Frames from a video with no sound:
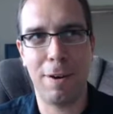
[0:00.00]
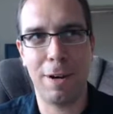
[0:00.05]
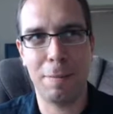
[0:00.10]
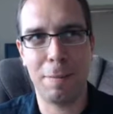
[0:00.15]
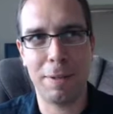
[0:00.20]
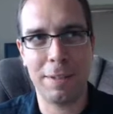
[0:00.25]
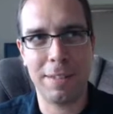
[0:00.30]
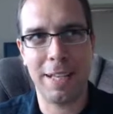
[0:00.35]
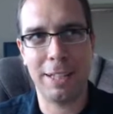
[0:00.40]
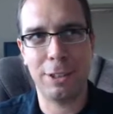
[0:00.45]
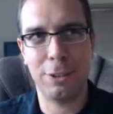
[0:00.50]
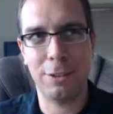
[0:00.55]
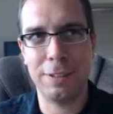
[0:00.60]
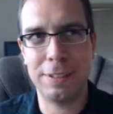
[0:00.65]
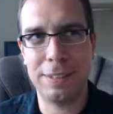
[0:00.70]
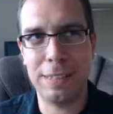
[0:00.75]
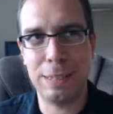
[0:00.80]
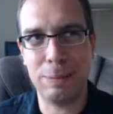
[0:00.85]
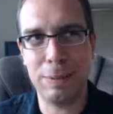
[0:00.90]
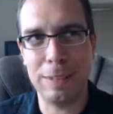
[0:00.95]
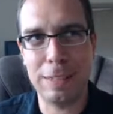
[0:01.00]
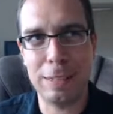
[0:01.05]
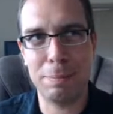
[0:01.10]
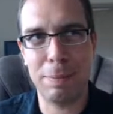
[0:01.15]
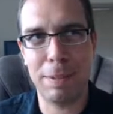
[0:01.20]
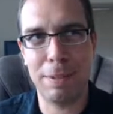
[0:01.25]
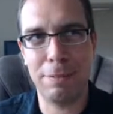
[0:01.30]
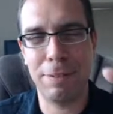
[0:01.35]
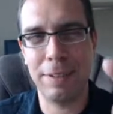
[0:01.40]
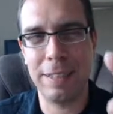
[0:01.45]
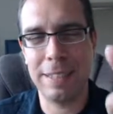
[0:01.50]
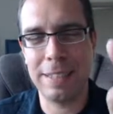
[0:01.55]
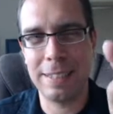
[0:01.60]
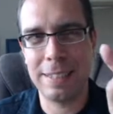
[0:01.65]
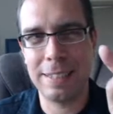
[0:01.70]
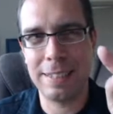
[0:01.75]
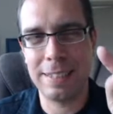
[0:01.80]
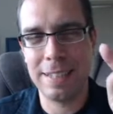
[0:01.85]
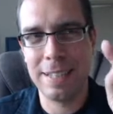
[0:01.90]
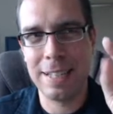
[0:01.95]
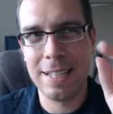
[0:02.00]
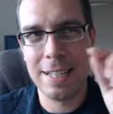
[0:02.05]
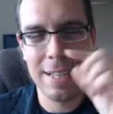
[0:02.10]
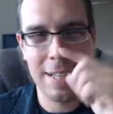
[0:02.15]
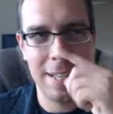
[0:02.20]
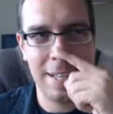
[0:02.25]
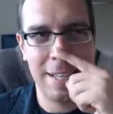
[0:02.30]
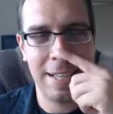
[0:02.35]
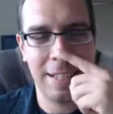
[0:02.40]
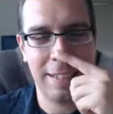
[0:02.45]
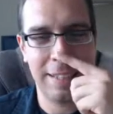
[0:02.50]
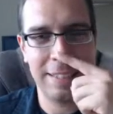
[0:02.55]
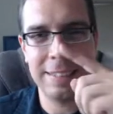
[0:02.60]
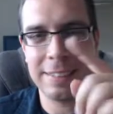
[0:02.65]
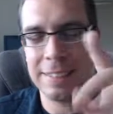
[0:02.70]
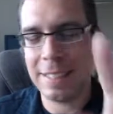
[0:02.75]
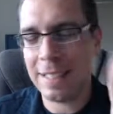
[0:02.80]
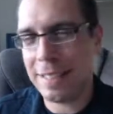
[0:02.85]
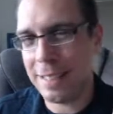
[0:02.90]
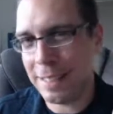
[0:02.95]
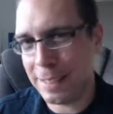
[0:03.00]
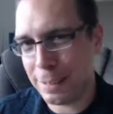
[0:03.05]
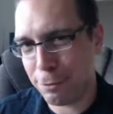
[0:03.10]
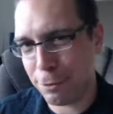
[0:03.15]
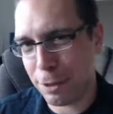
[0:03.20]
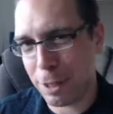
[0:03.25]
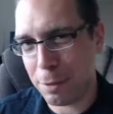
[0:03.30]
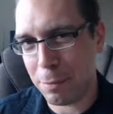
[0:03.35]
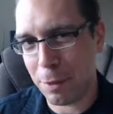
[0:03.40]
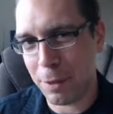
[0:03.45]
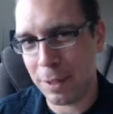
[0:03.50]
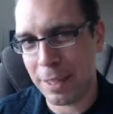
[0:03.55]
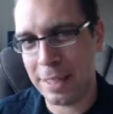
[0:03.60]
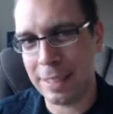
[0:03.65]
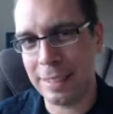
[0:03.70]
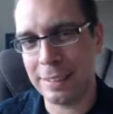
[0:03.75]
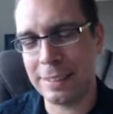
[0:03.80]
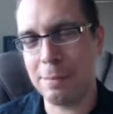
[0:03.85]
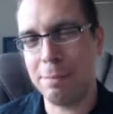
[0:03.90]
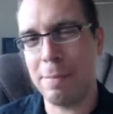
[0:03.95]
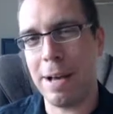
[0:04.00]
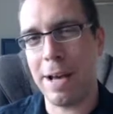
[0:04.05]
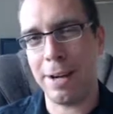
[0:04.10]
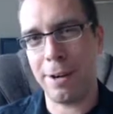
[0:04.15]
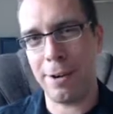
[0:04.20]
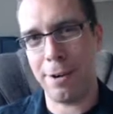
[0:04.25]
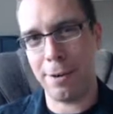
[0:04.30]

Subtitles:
actual sequence, but it really, at least in this framework, it doesn't matter